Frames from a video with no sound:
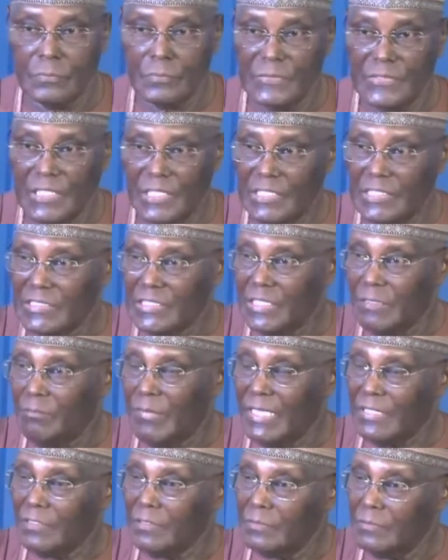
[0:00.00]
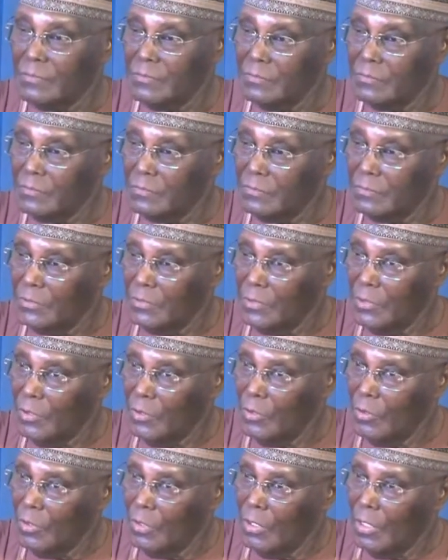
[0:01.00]
and said, "But
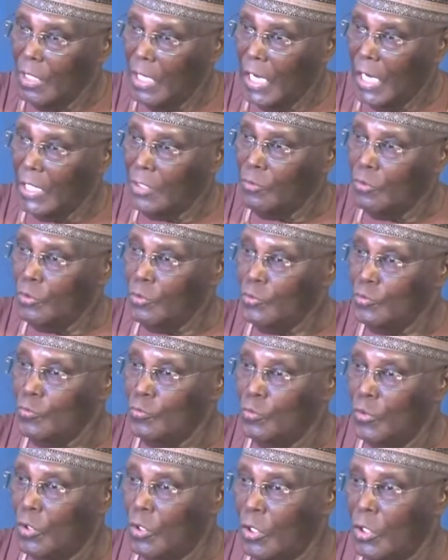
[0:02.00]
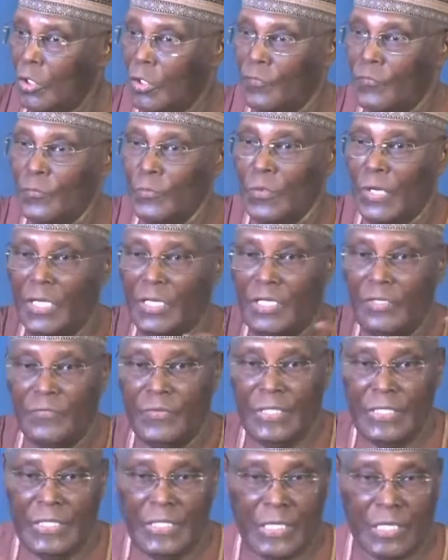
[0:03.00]
I know you, all of you are
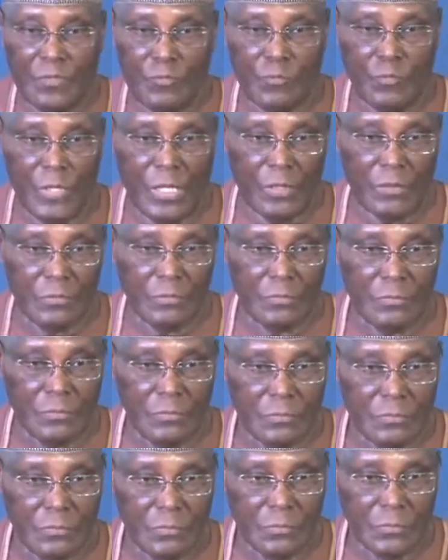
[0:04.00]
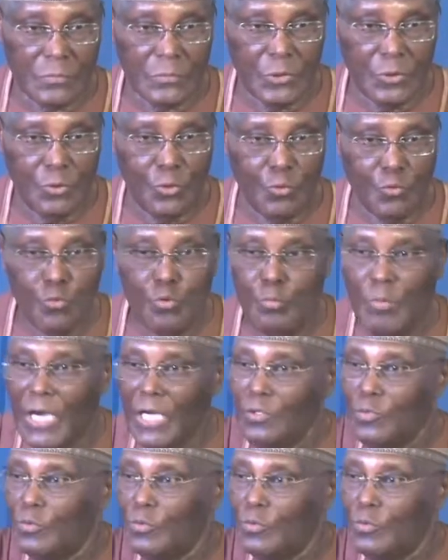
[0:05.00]
living in Kaduna. Whom are you